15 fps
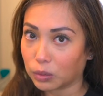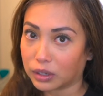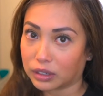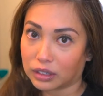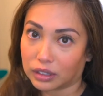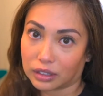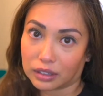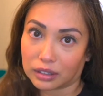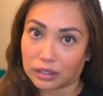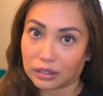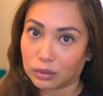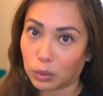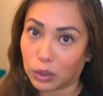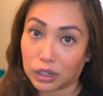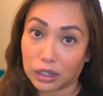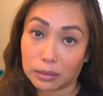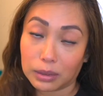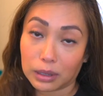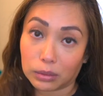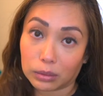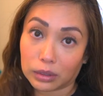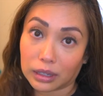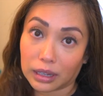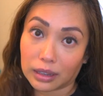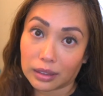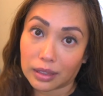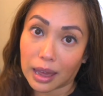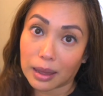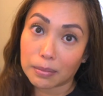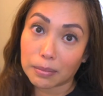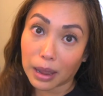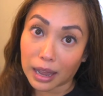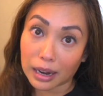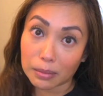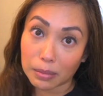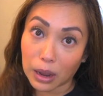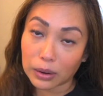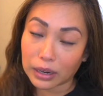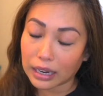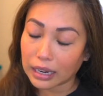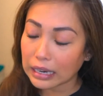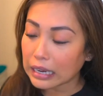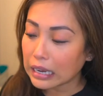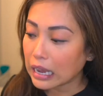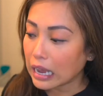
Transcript: what could be really that bad about it?